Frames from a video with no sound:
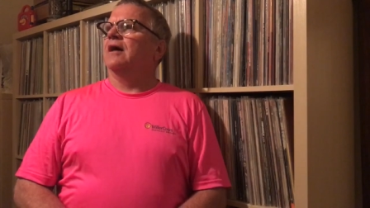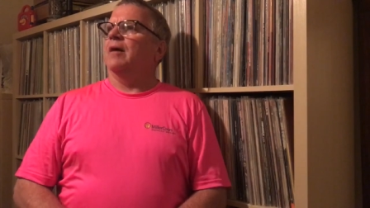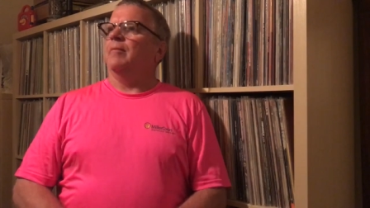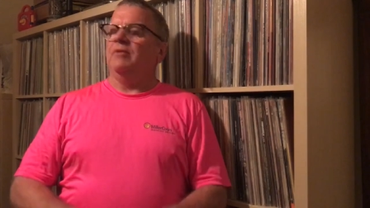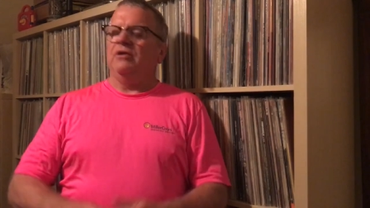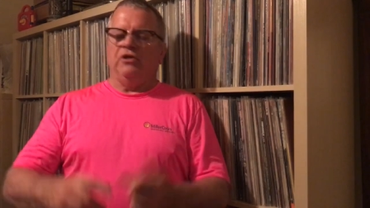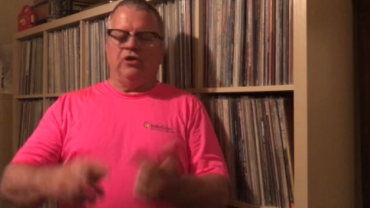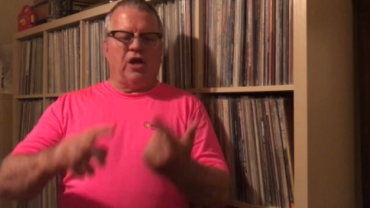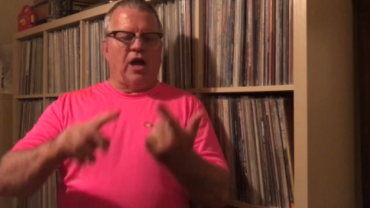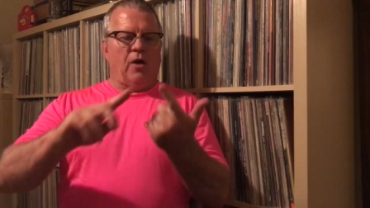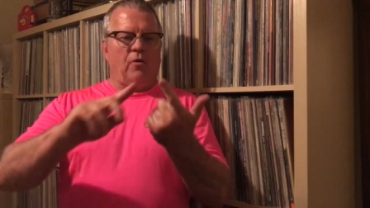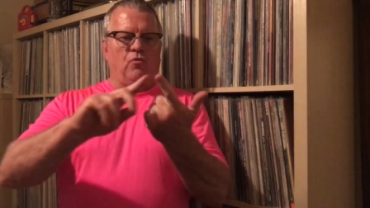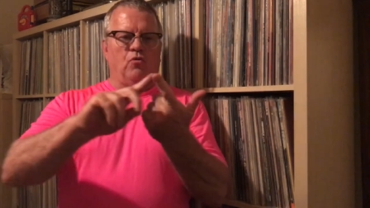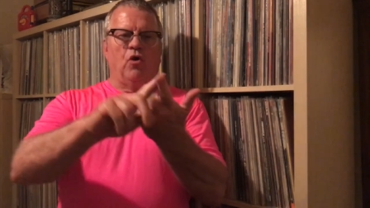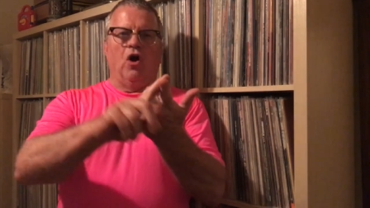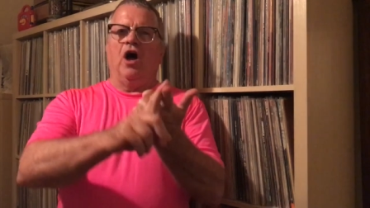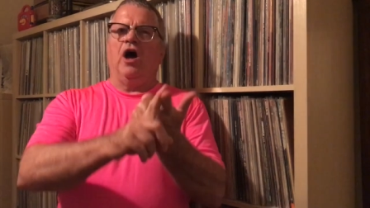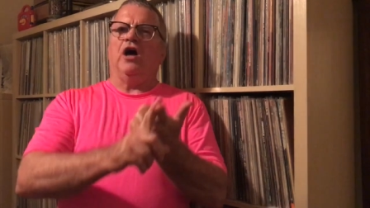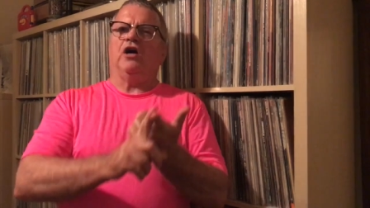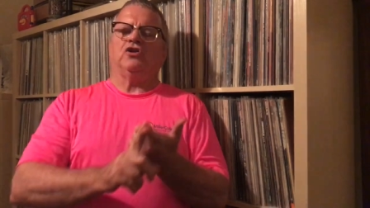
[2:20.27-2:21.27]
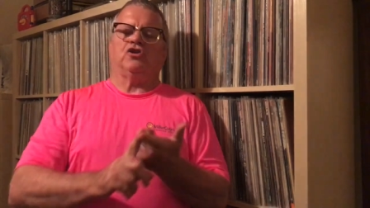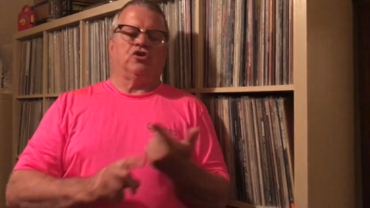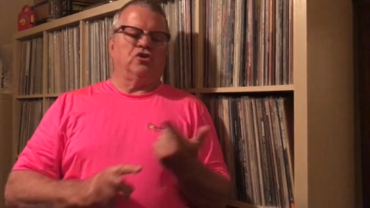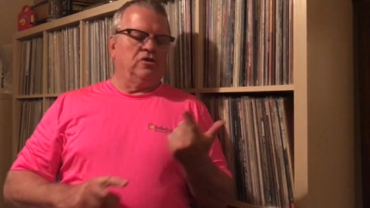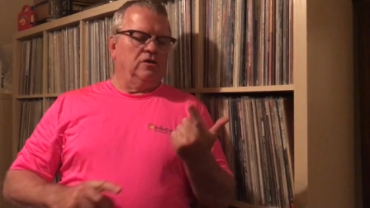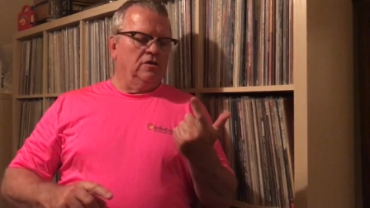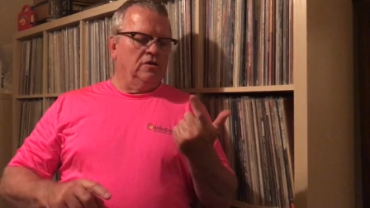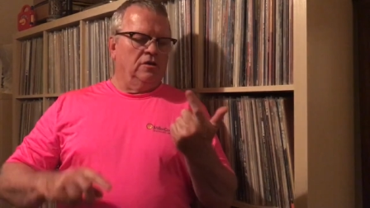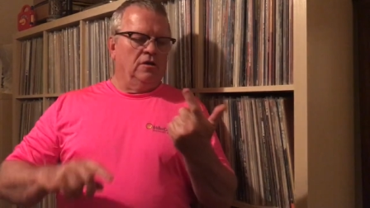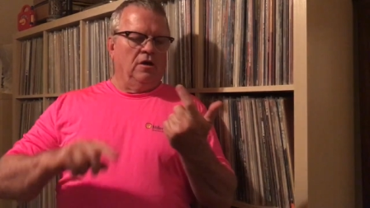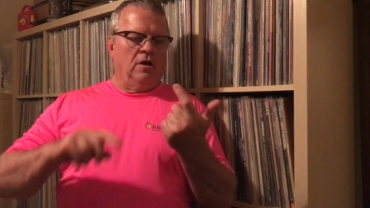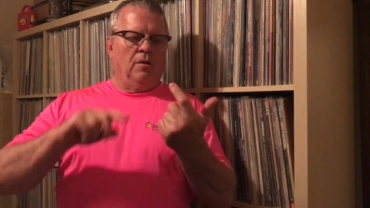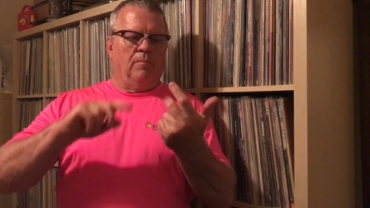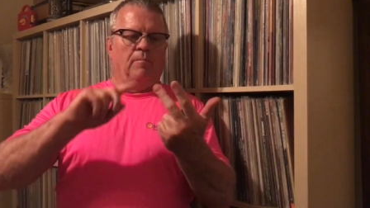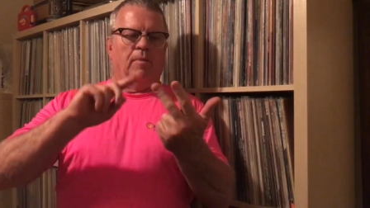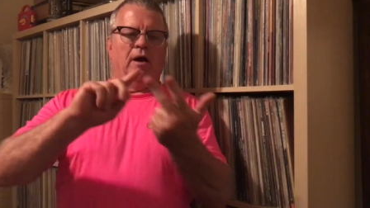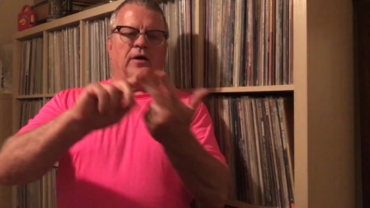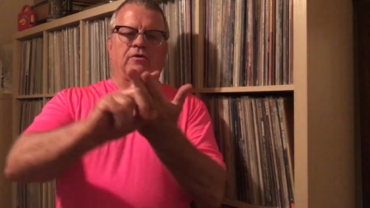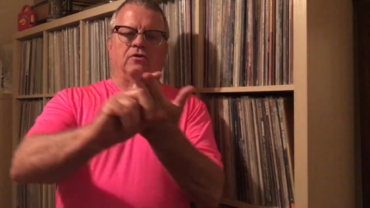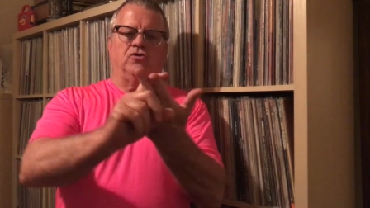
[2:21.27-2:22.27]
I mean, you got Rush,
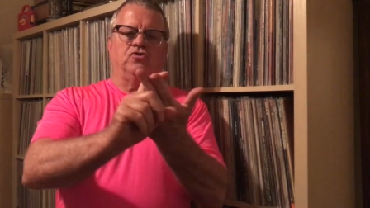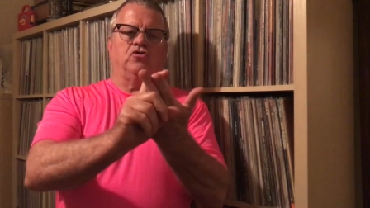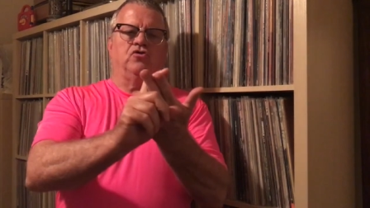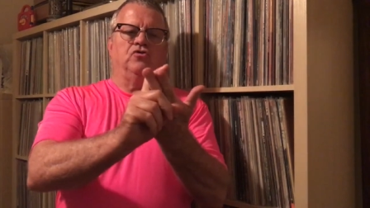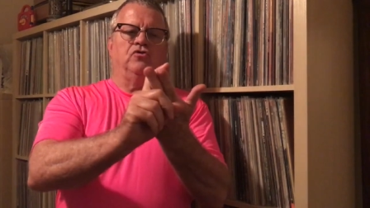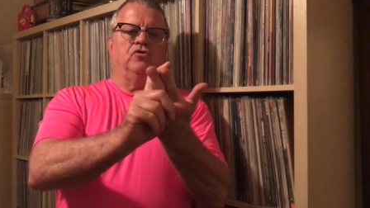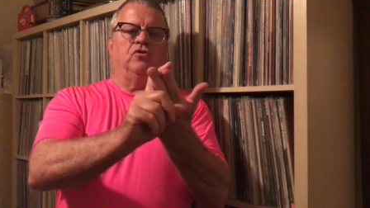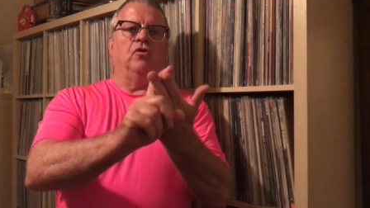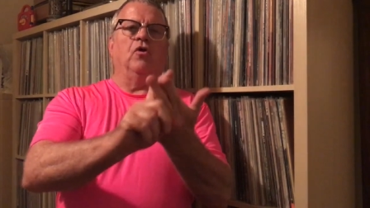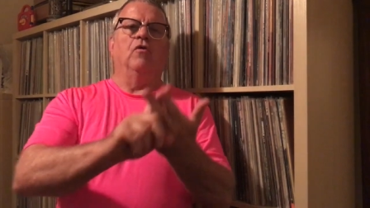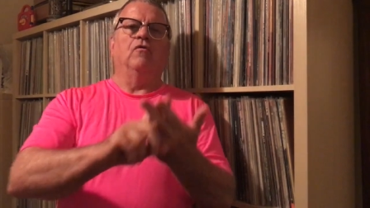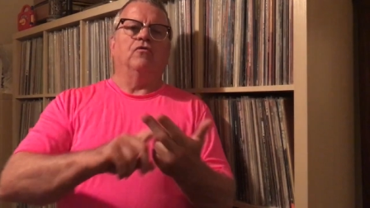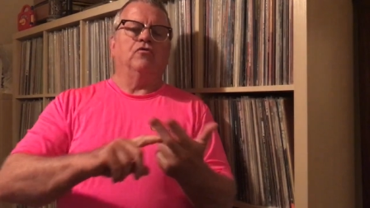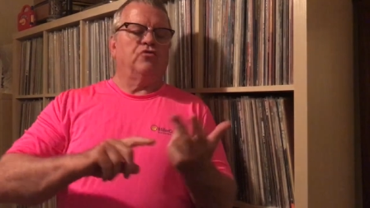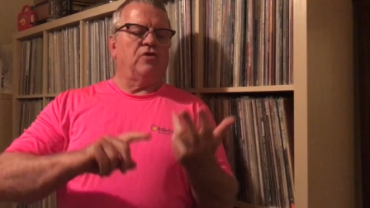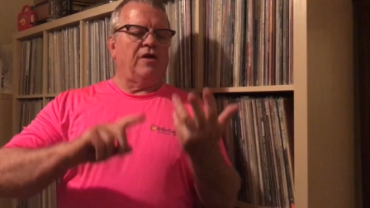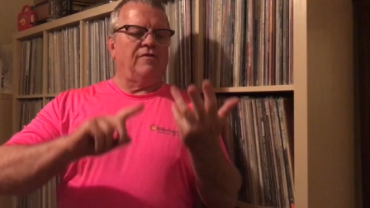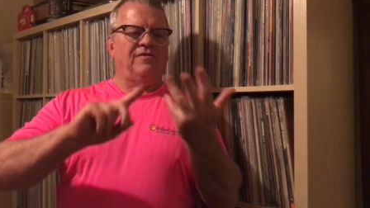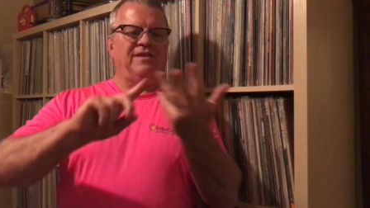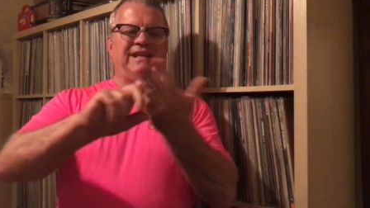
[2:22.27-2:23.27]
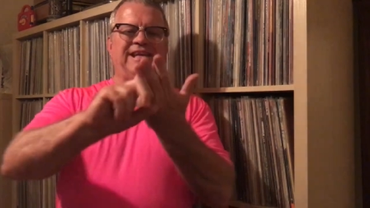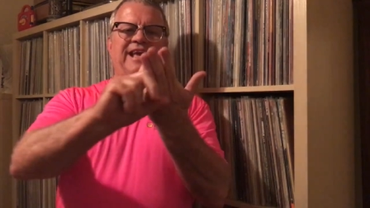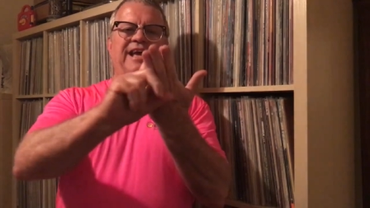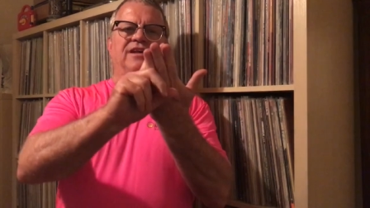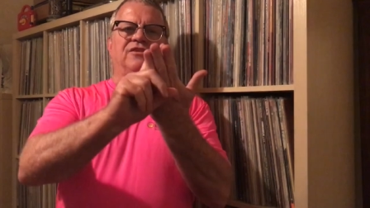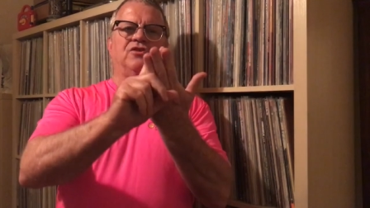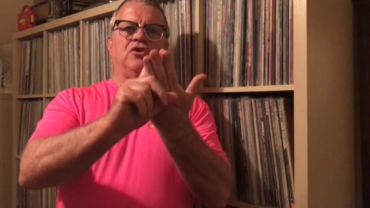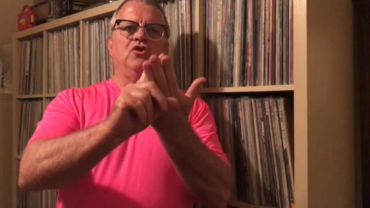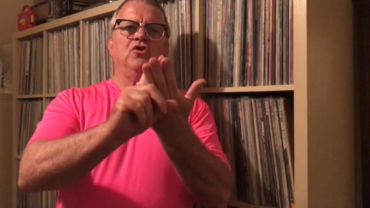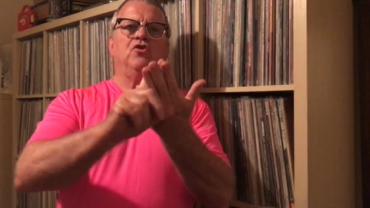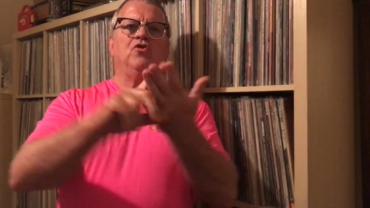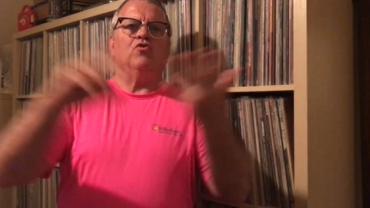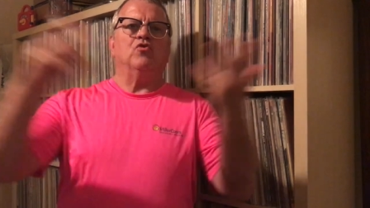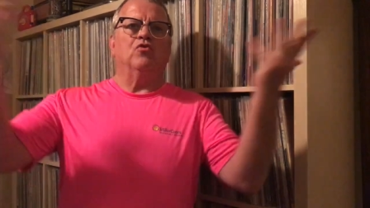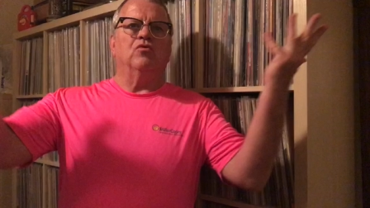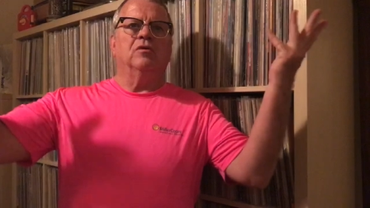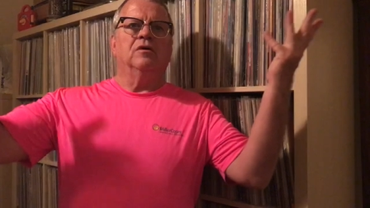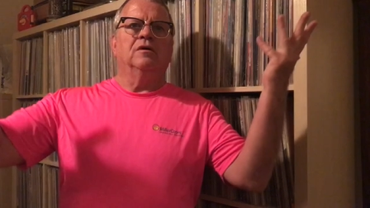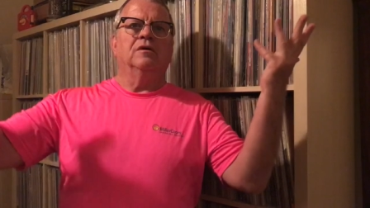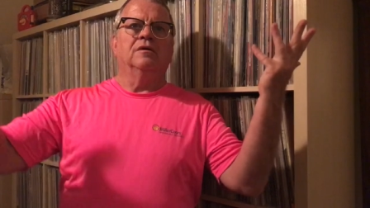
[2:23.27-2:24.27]
Bachman-Turner Overdrive, and the Guess
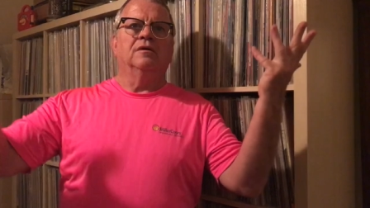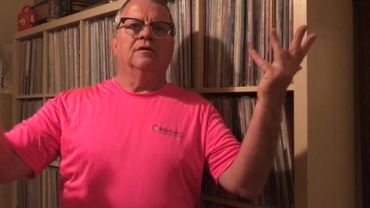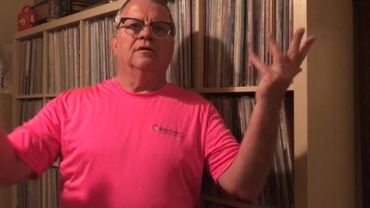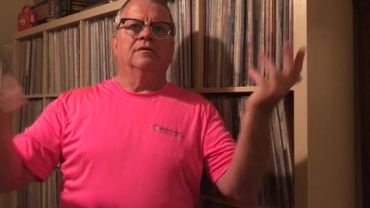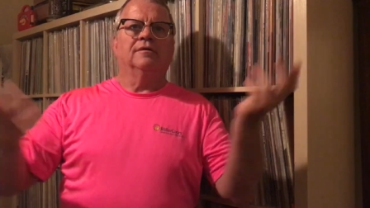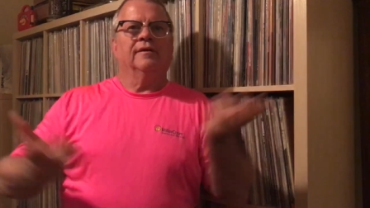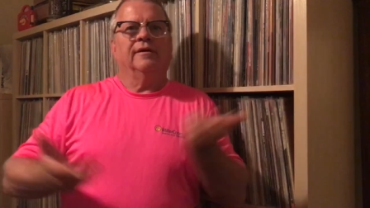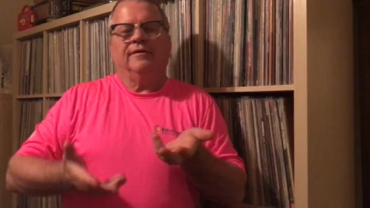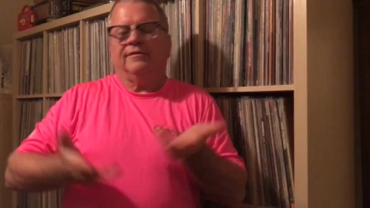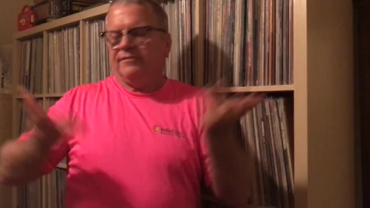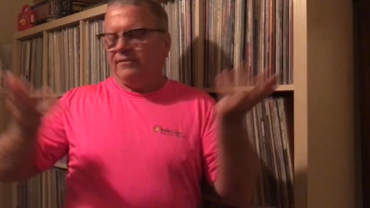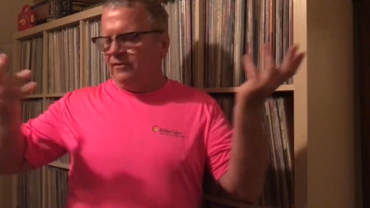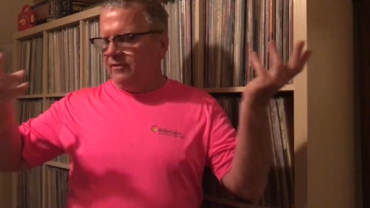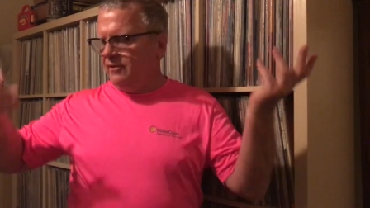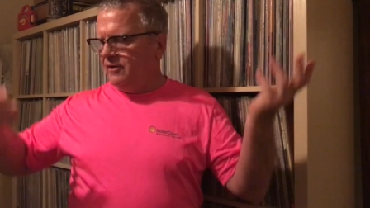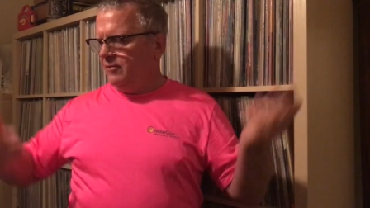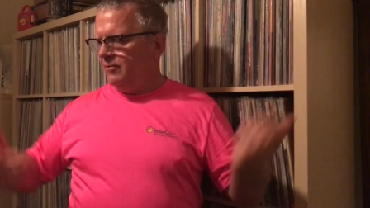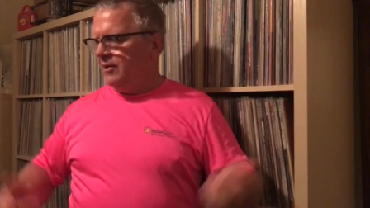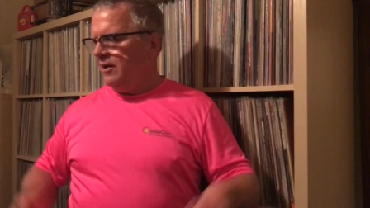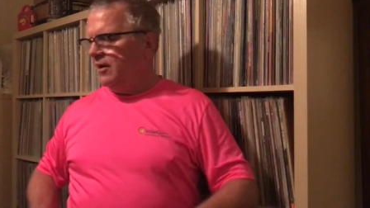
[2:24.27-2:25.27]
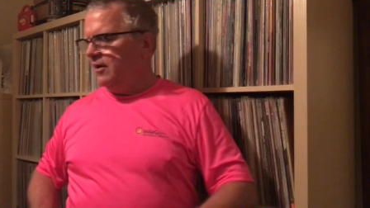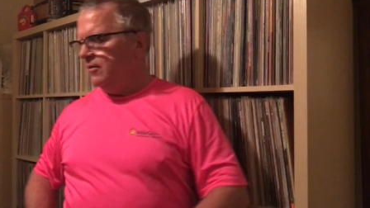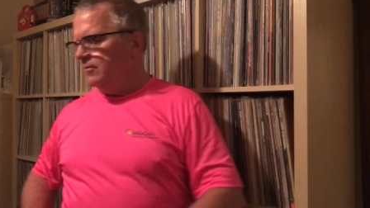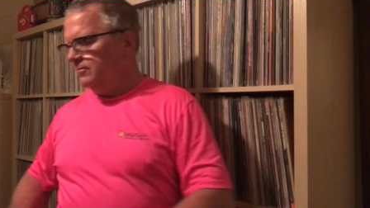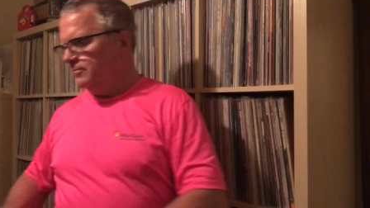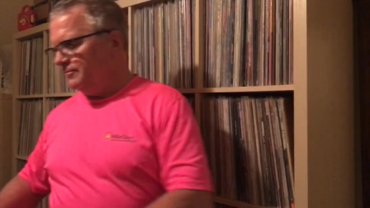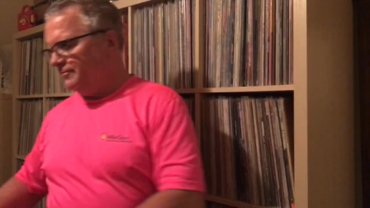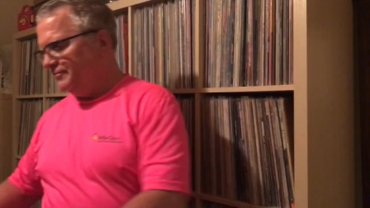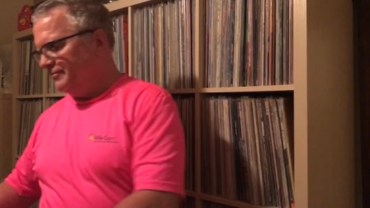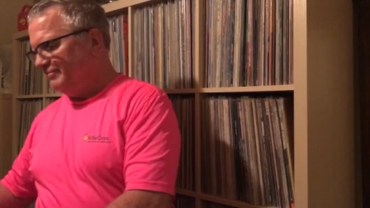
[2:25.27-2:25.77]
Who. You know, so here we go.